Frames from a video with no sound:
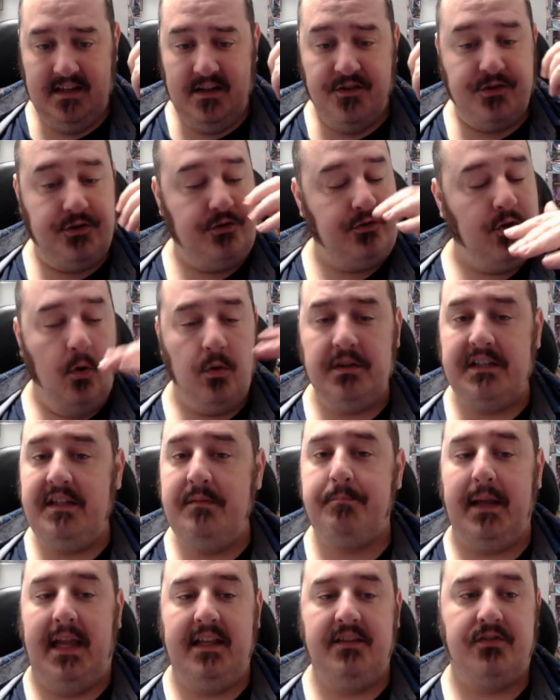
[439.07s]
Solely
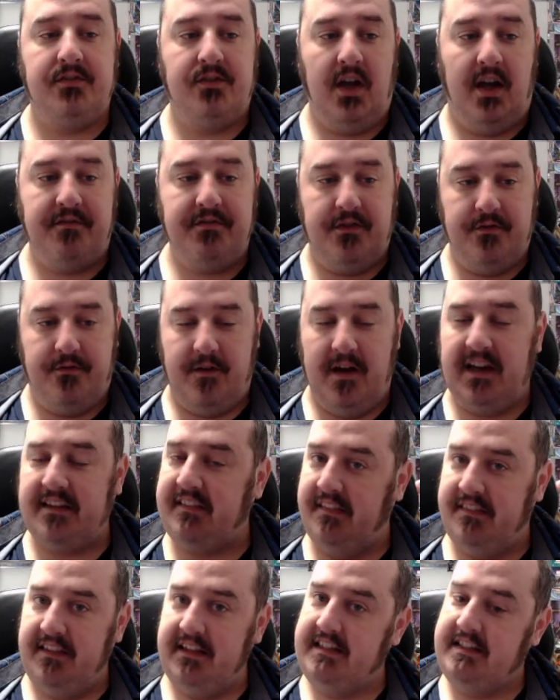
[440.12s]
based off the fact
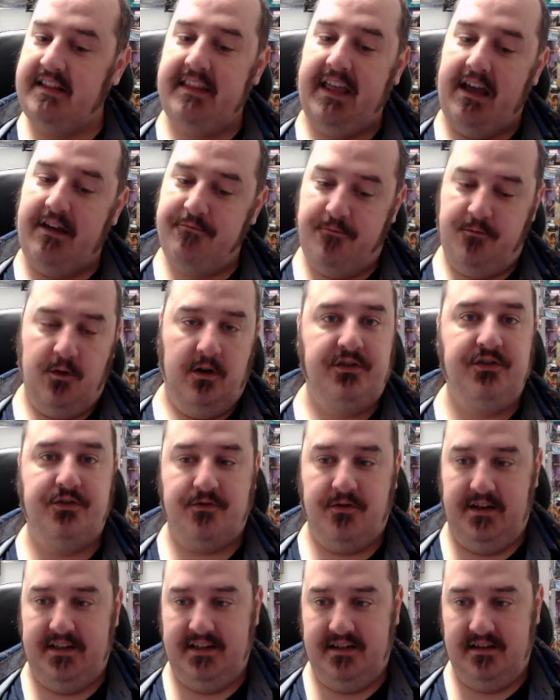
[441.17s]
that they did that
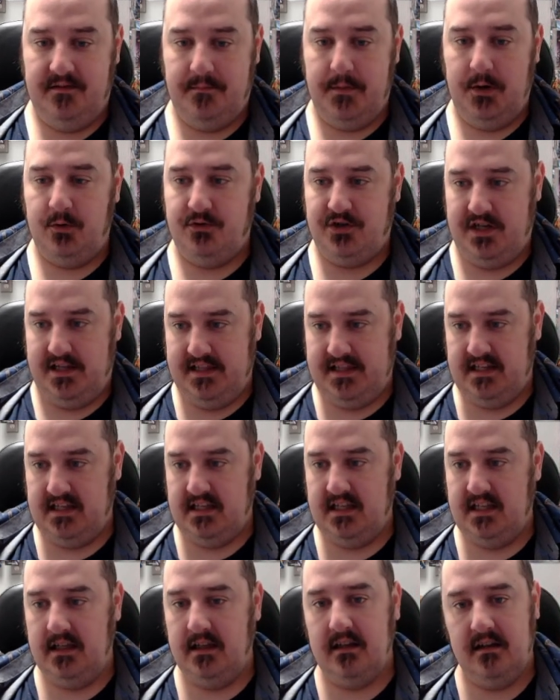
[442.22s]
frustrated emoji
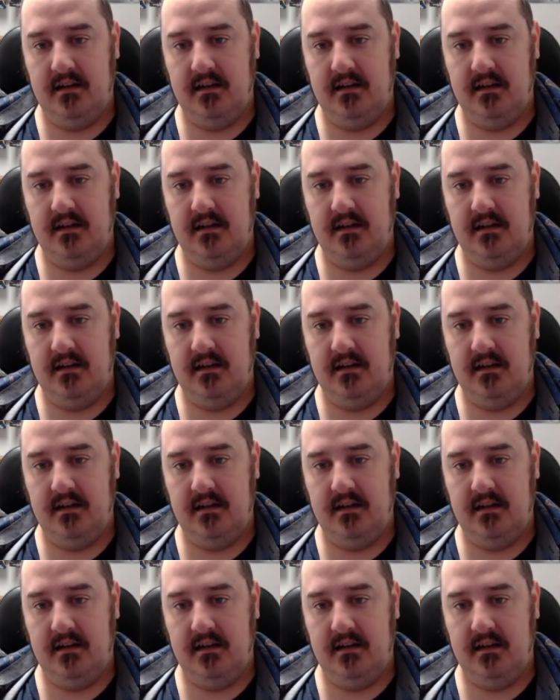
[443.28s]
thingy.